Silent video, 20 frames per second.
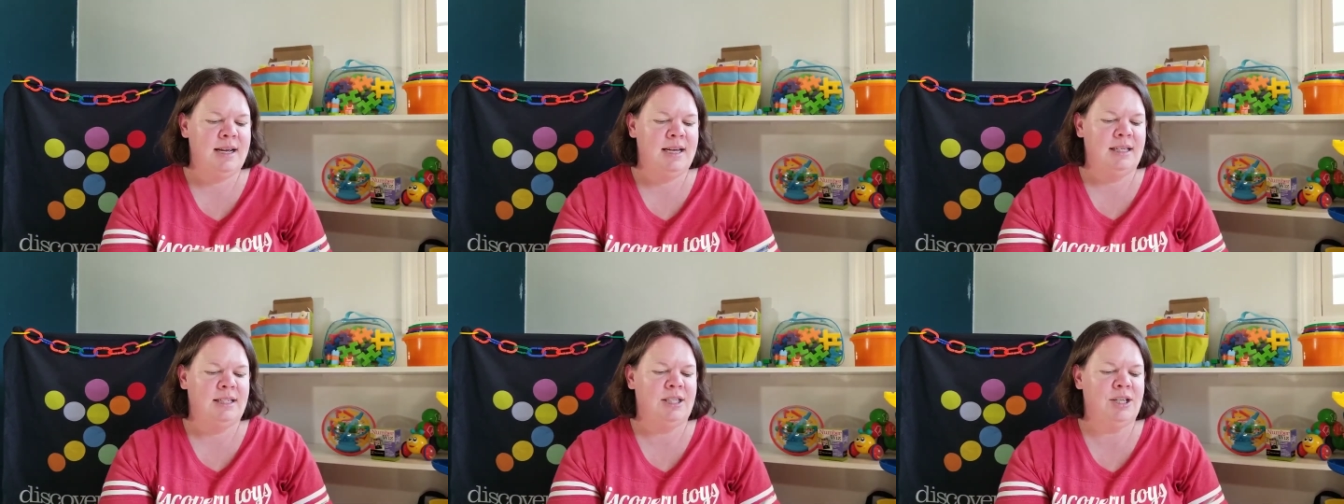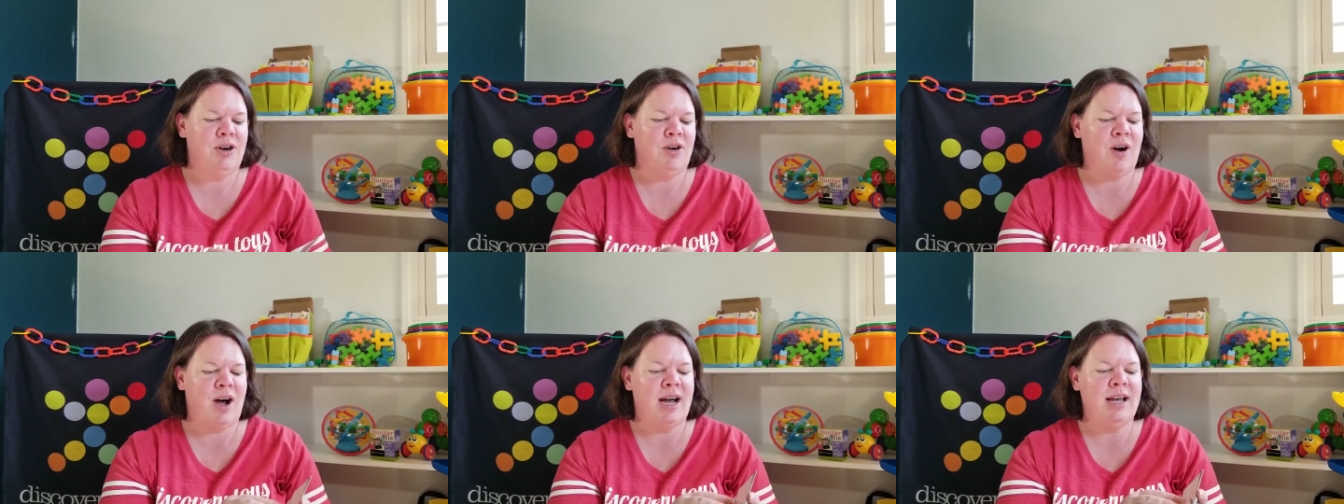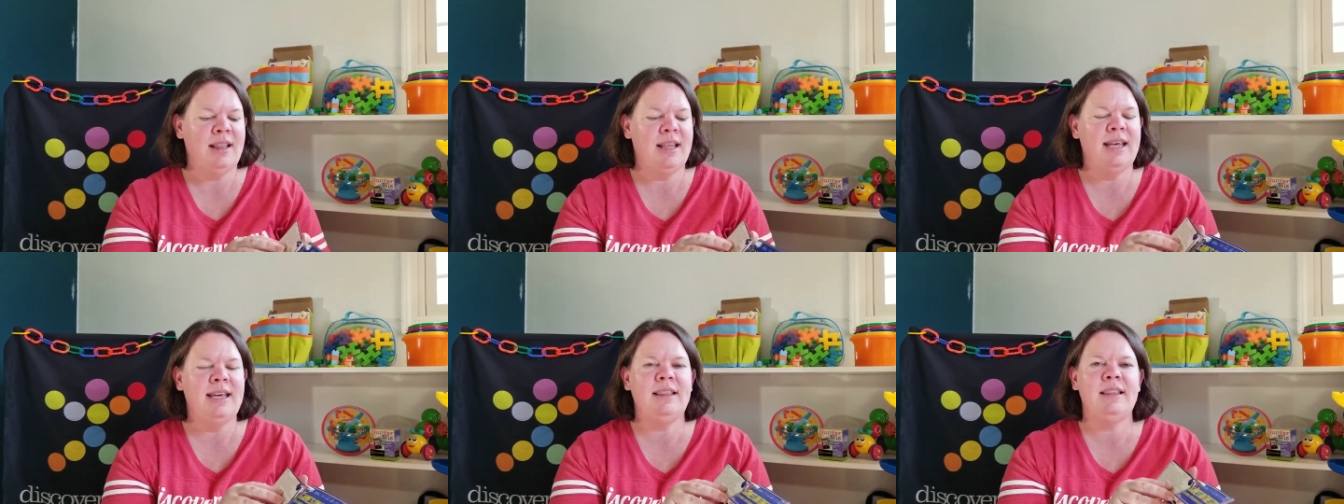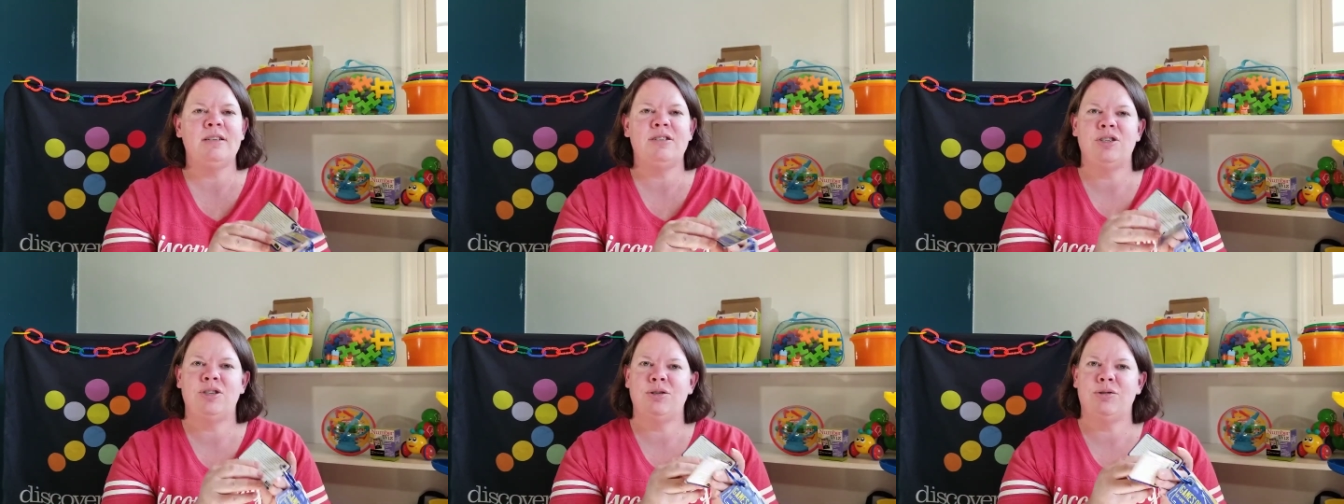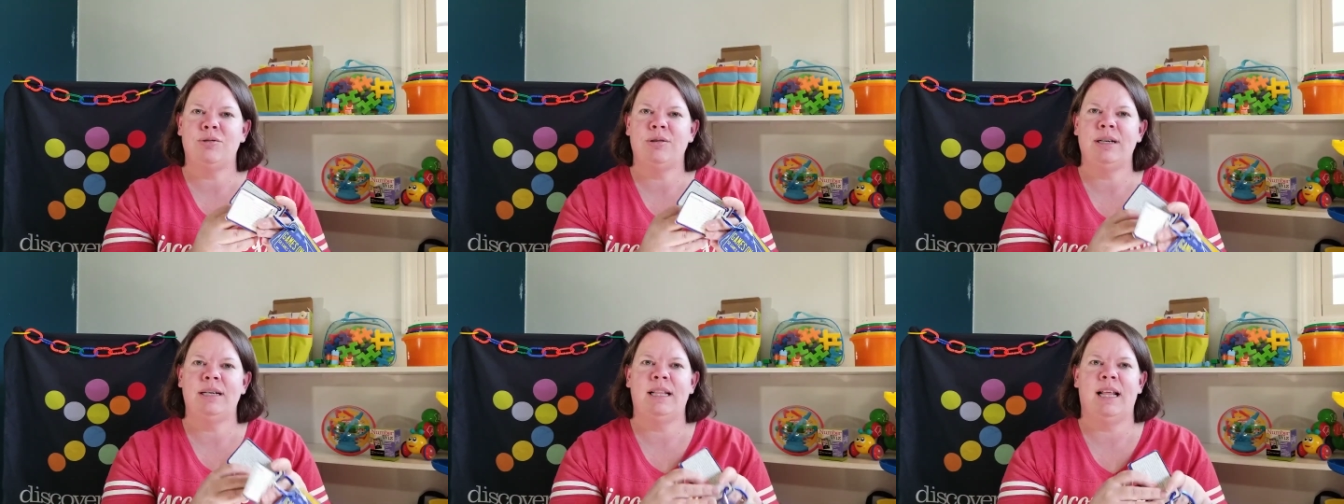So I like the
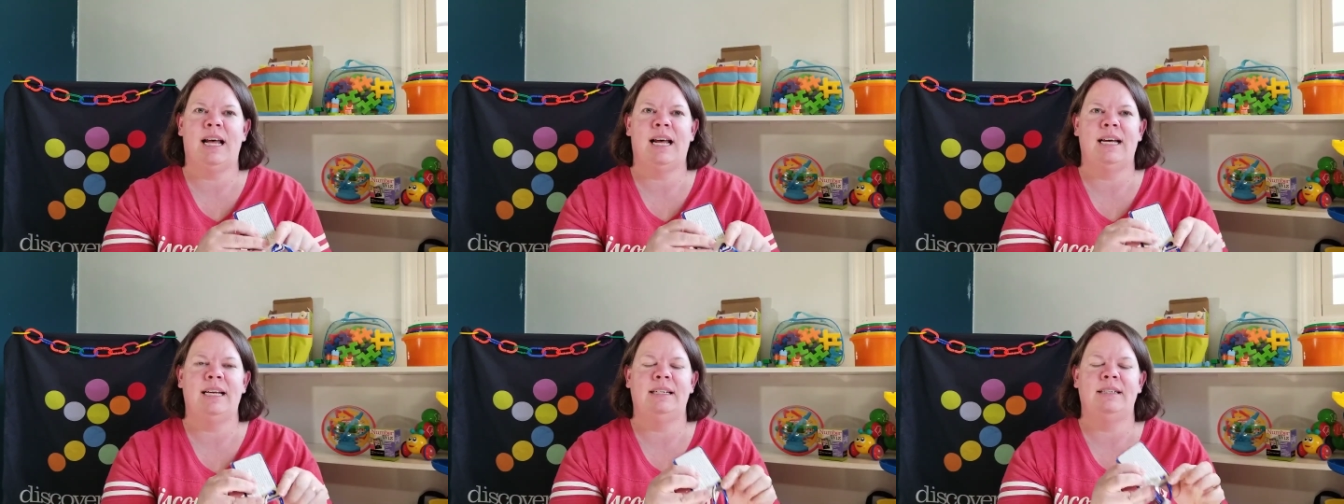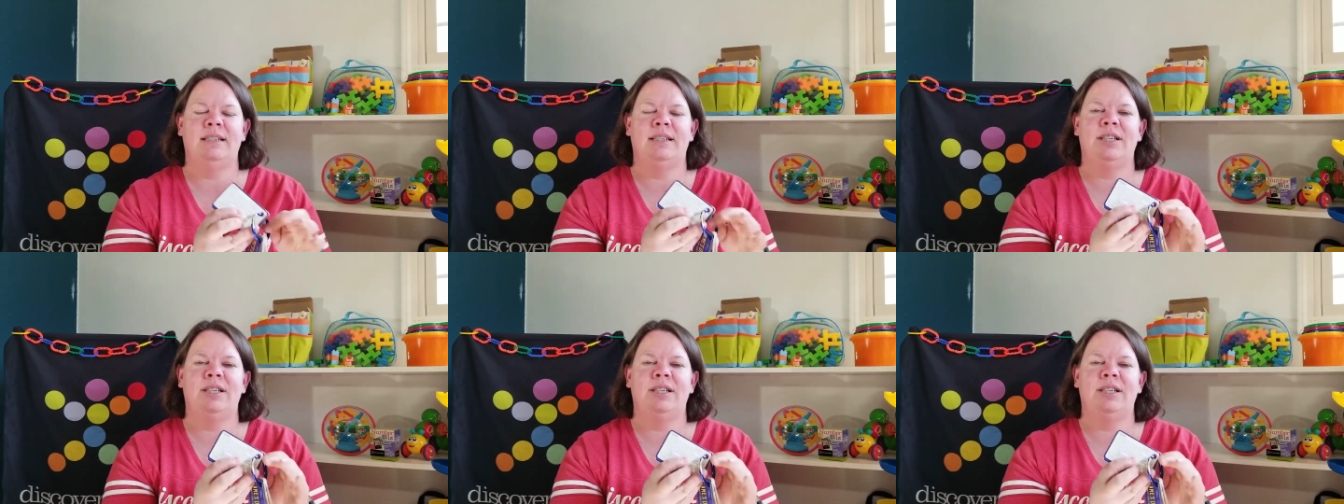storyline.